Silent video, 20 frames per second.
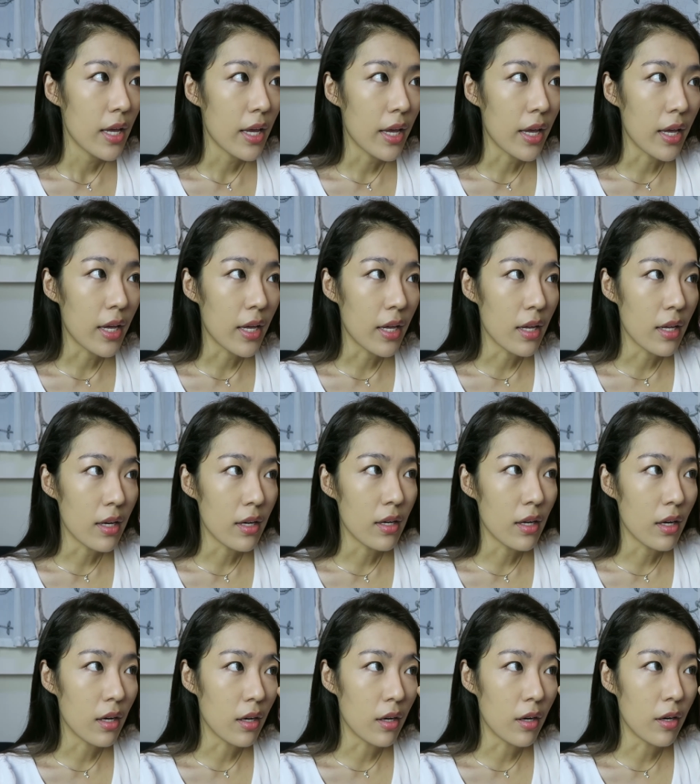And
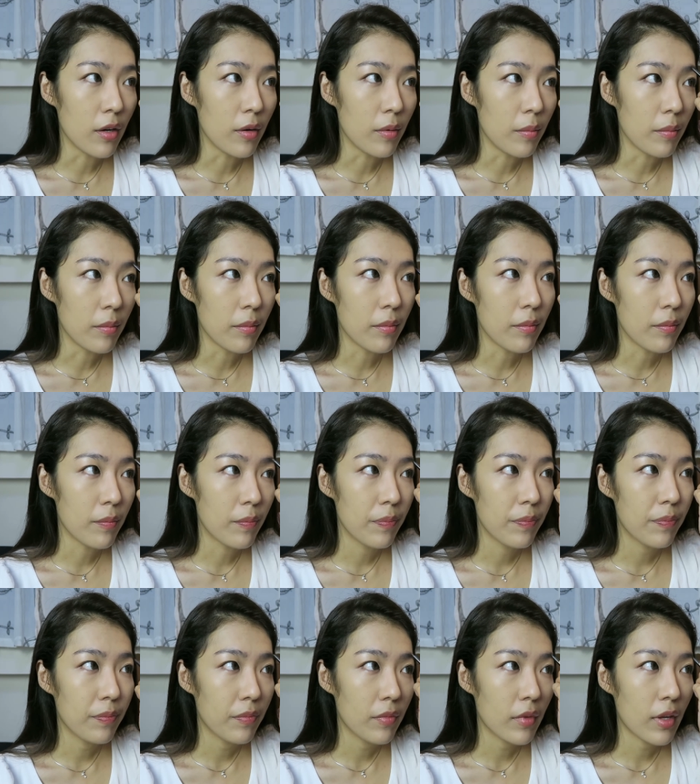
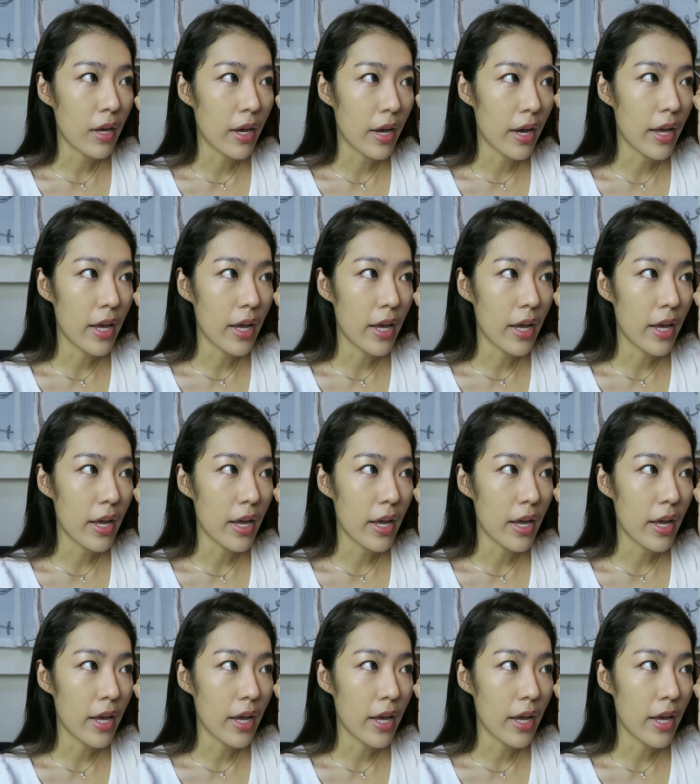I